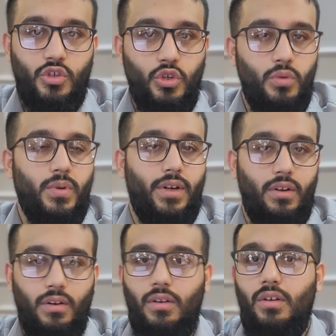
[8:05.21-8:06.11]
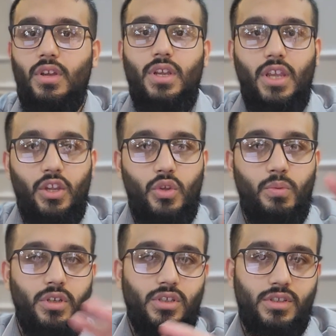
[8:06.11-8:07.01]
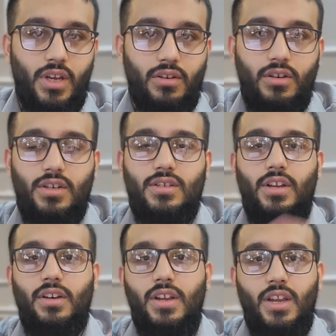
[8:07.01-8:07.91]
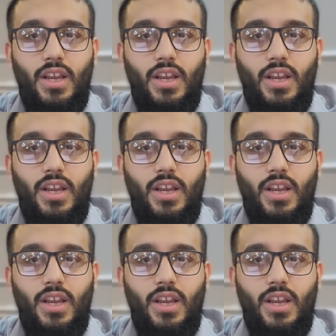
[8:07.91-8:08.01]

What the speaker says: group and incubation centers and